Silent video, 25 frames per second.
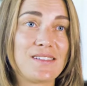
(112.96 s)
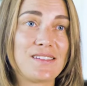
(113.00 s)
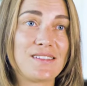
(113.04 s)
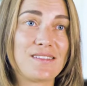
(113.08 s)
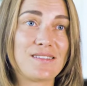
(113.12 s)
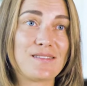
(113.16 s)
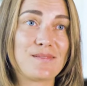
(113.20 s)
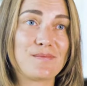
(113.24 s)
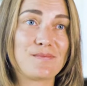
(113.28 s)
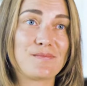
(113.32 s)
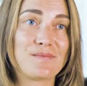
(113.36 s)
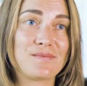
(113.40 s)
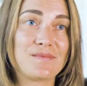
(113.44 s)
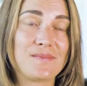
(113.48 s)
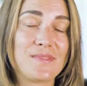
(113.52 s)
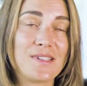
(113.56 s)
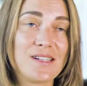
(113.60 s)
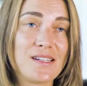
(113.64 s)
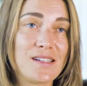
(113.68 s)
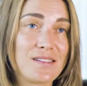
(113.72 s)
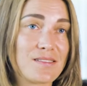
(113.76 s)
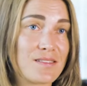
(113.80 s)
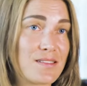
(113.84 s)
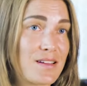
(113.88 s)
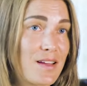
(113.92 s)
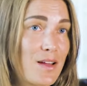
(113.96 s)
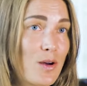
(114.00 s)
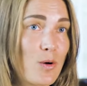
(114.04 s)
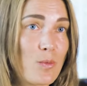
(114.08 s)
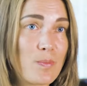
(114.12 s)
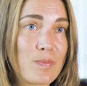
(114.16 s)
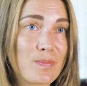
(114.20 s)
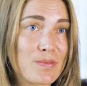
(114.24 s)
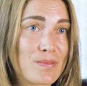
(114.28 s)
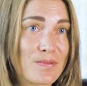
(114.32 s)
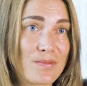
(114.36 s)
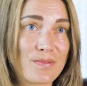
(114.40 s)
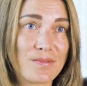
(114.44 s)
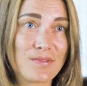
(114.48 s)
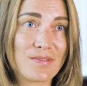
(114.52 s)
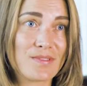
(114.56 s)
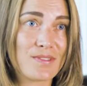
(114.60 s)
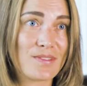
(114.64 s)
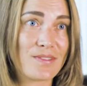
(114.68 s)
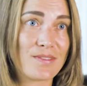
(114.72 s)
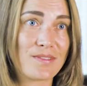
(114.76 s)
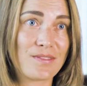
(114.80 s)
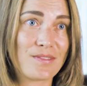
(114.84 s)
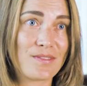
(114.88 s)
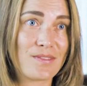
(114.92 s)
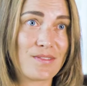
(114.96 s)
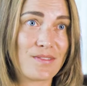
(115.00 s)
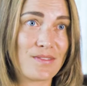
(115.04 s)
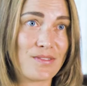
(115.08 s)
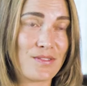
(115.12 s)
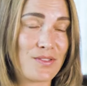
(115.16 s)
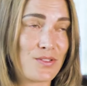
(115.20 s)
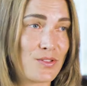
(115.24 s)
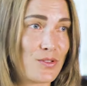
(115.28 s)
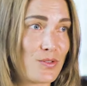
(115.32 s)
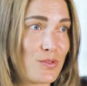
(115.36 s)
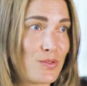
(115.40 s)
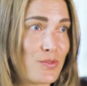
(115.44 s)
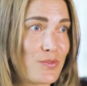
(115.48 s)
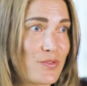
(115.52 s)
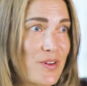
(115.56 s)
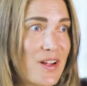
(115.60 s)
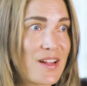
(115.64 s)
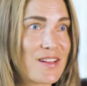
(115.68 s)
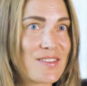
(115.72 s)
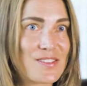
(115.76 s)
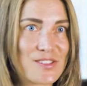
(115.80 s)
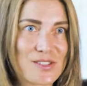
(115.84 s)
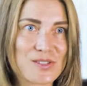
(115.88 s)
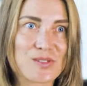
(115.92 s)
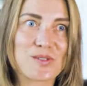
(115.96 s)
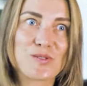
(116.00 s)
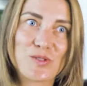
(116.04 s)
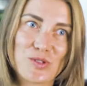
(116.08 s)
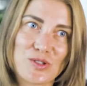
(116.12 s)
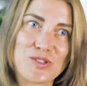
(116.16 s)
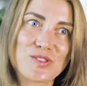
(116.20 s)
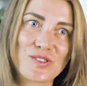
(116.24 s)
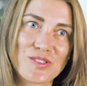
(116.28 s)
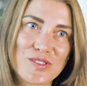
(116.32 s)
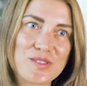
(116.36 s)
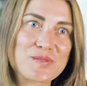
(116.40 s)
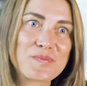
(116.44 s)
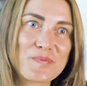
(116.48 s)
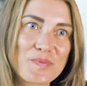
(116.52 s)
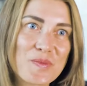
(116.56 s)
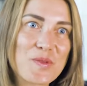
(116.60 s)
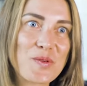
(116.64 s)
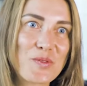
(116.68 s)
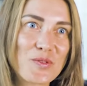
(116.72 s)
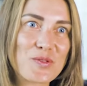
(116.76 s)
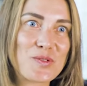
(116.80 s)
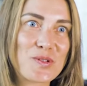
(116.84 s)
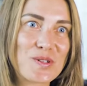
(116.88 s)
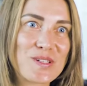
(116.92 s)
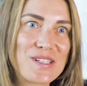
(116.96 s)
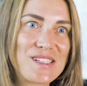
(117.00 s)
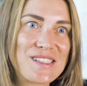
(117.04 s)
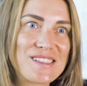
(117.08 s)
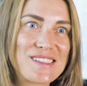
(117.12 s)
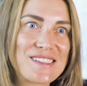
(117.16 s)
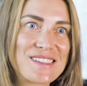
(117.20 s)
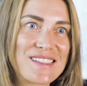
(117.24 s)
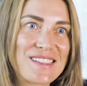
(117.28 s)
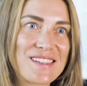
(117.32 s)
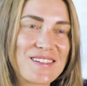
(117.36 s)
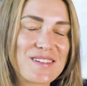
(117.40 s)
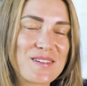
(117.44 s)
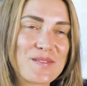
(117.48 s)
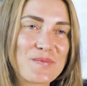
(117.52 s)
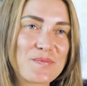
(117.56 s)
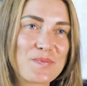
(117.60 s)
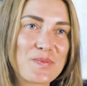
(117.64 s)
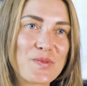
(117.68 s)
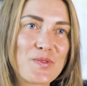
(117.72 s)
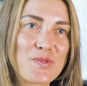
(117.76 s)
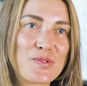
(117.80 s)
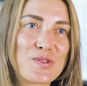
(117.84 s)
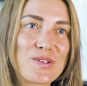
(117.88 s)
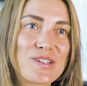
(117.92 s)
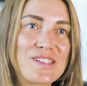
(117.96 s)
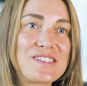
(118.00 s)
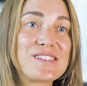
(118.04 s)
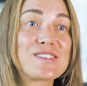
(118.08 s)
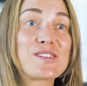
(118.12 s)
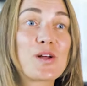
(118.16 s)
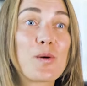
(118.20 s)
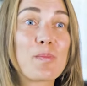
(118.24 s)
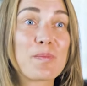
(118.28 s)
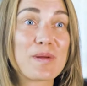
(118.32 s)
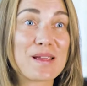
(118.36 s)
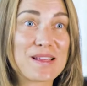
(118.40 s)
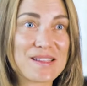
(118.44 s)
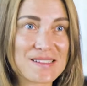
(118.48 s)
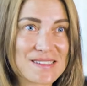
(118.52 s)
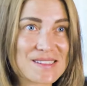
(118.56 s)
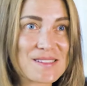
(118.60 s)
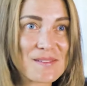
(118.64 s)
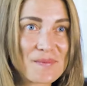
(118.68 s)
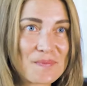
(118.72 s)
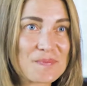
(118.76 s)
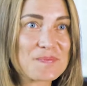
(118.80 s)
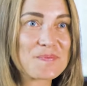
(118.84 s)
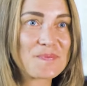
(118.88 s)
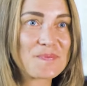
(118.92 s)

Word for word: um, yeah, help or to find solutions for these, um, for these topics.